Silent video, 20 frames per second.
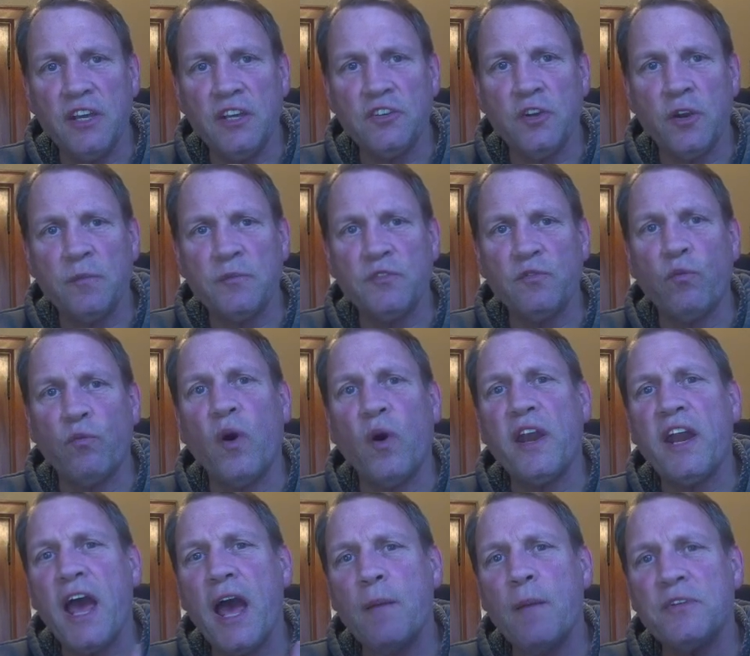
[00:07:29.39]
in terms of what
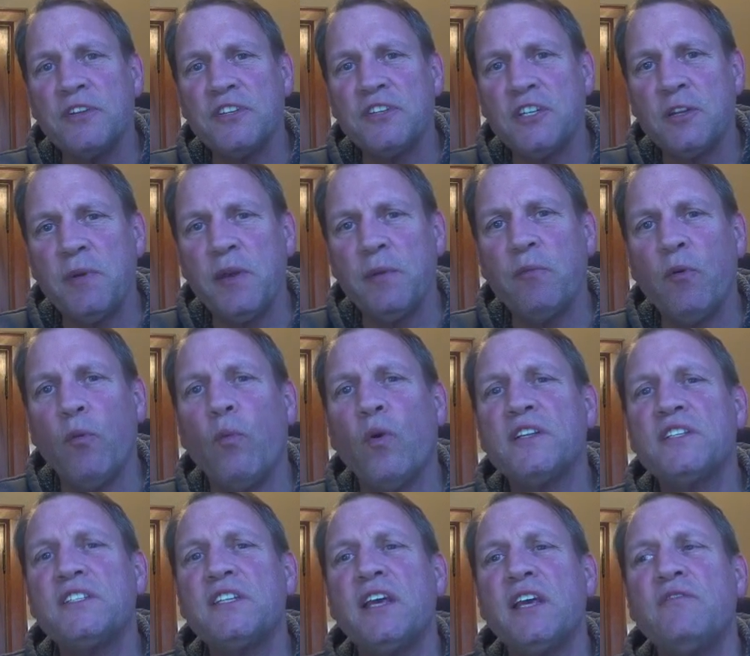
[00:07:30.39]
happens to people
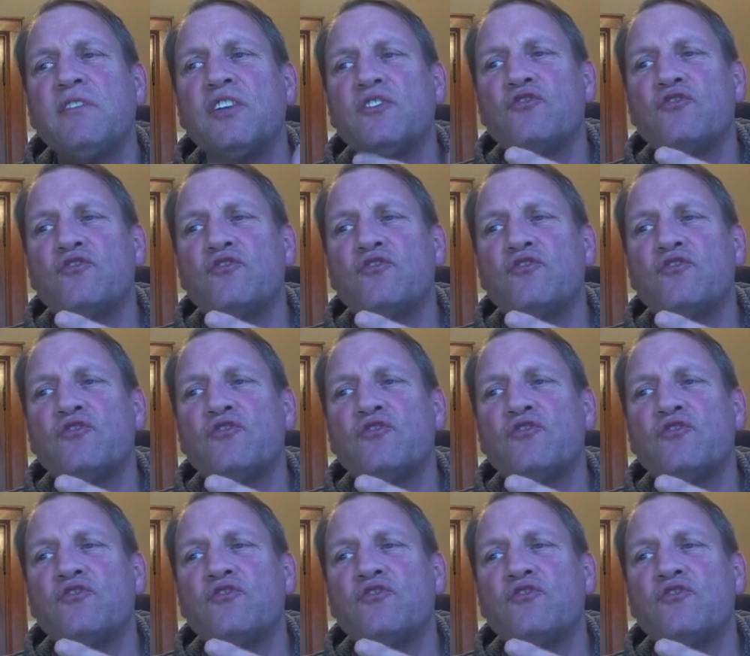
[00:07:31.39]
once they've